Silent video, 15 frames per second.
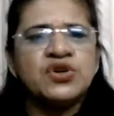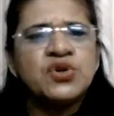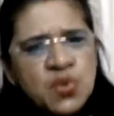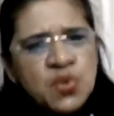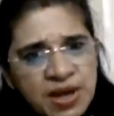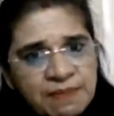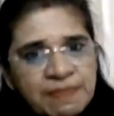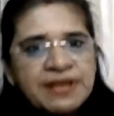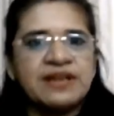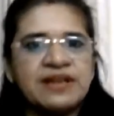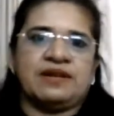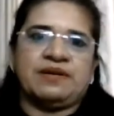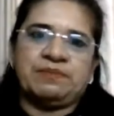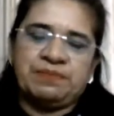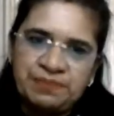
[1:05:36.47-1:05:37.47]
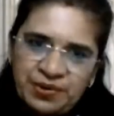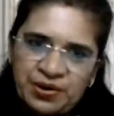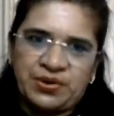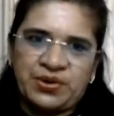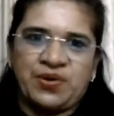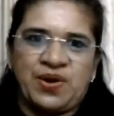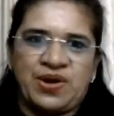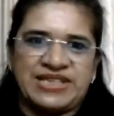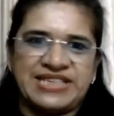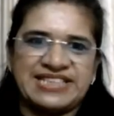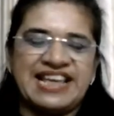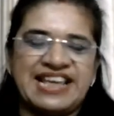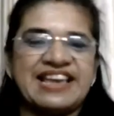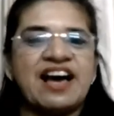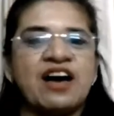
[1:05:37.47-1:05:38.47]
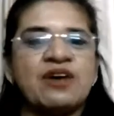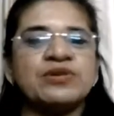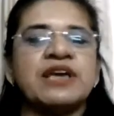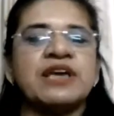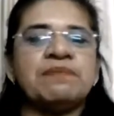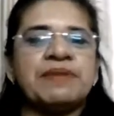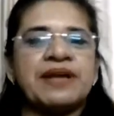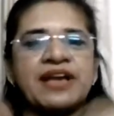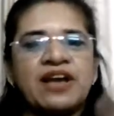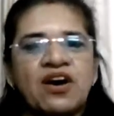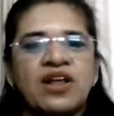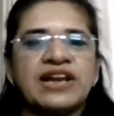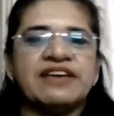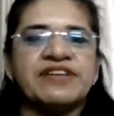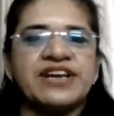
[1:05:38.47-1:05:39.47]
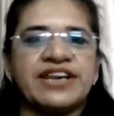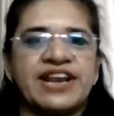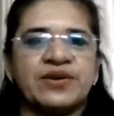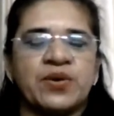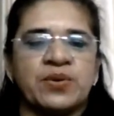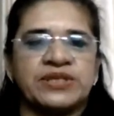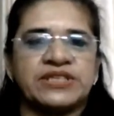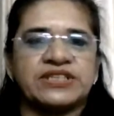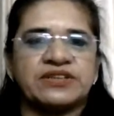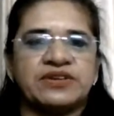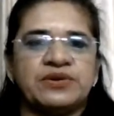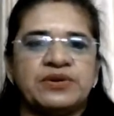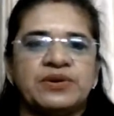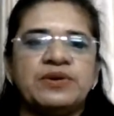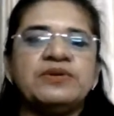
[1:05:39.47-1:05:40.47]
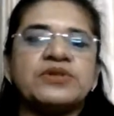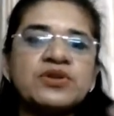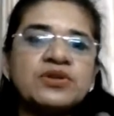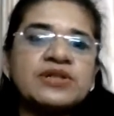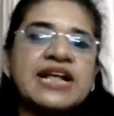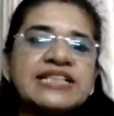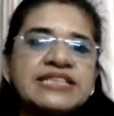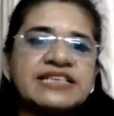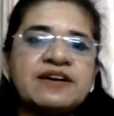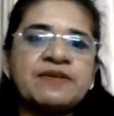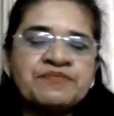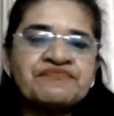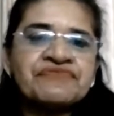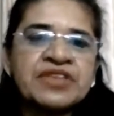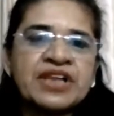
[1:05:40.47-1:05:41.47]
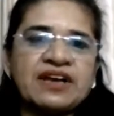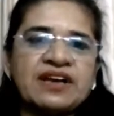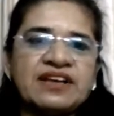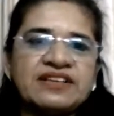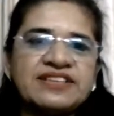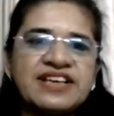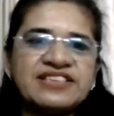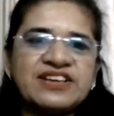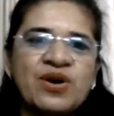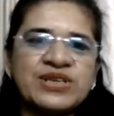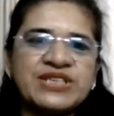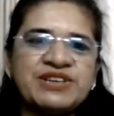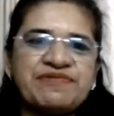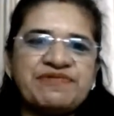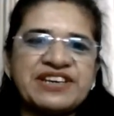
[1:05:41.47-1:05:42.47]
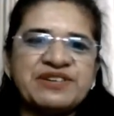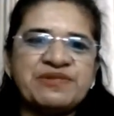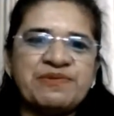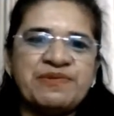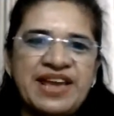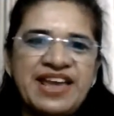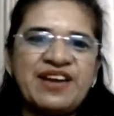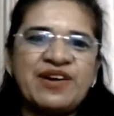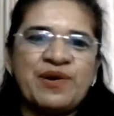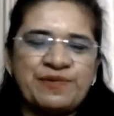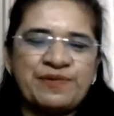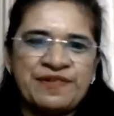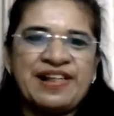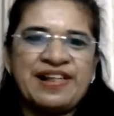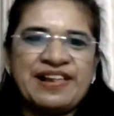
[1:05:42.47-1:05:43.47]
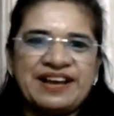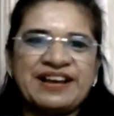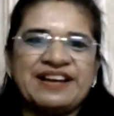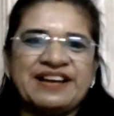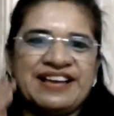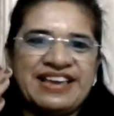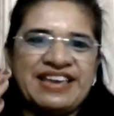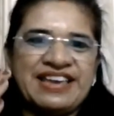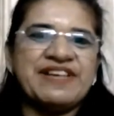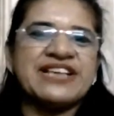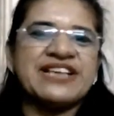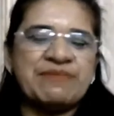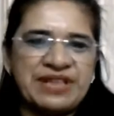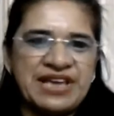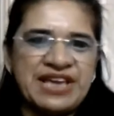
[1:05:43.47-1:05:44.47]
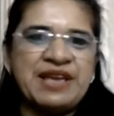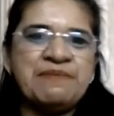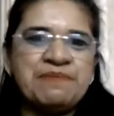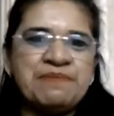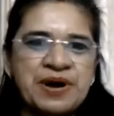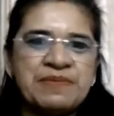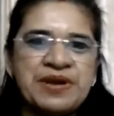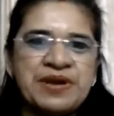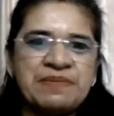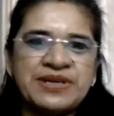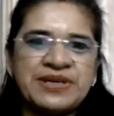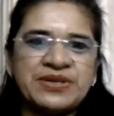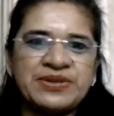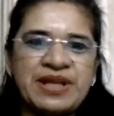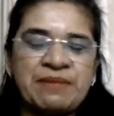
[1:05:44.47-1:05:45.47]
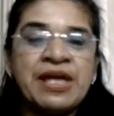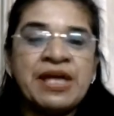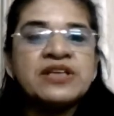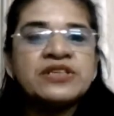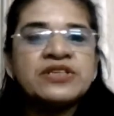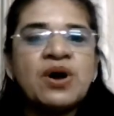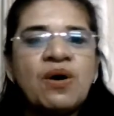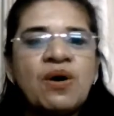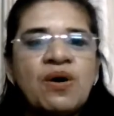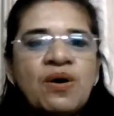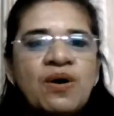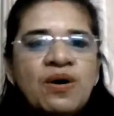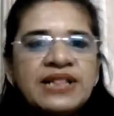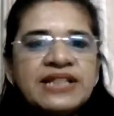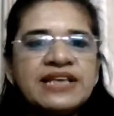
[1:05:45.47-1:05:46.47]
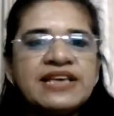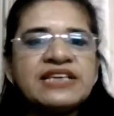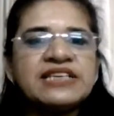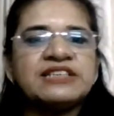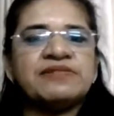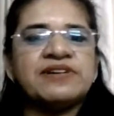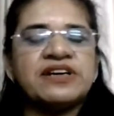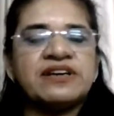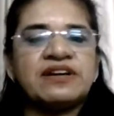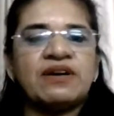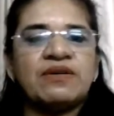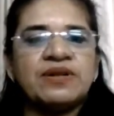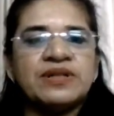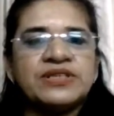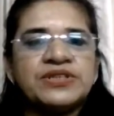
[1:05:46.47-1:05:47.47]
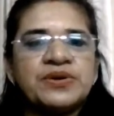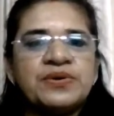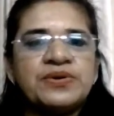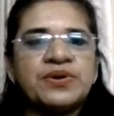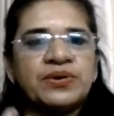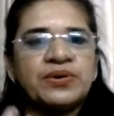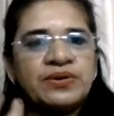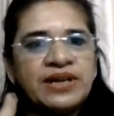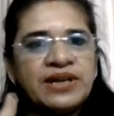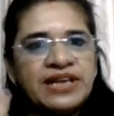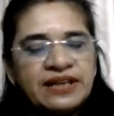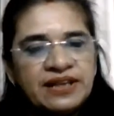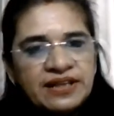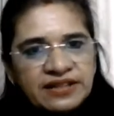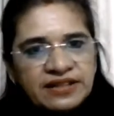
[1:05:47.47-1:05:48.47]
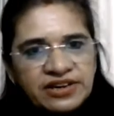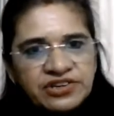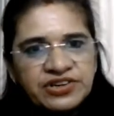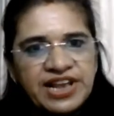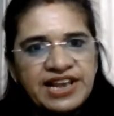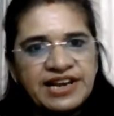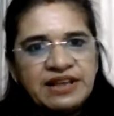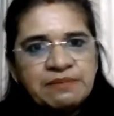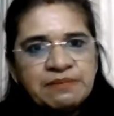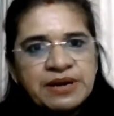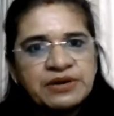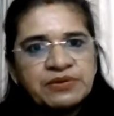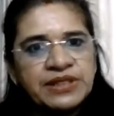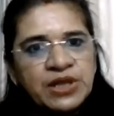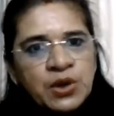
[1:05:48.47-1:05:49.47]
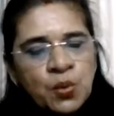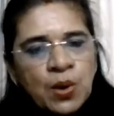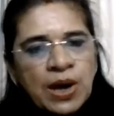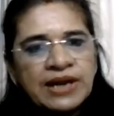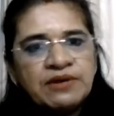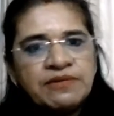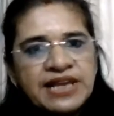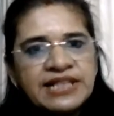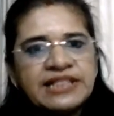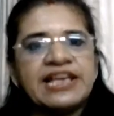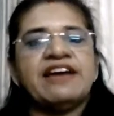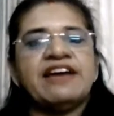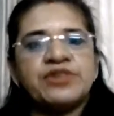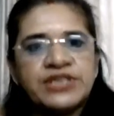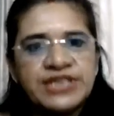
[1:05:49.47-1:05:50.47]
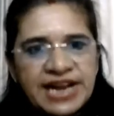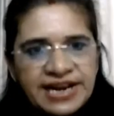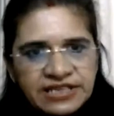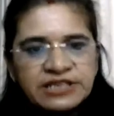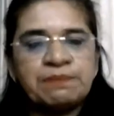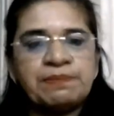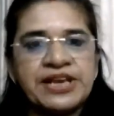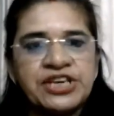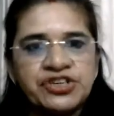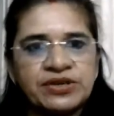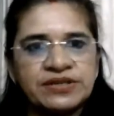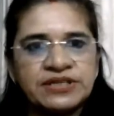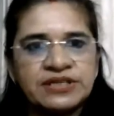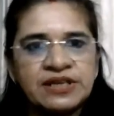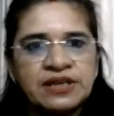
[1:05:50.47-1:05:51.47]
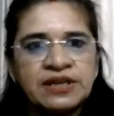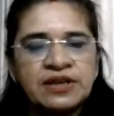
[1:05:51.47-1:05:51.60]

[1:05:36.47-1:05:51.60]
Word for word: doable protocols like housekeeping, all given raincoats. So that's such a uh, such a cost-effective way of uh, giving something impermeable to them. So all these were also not only the training, but within one week they have to send us the pictures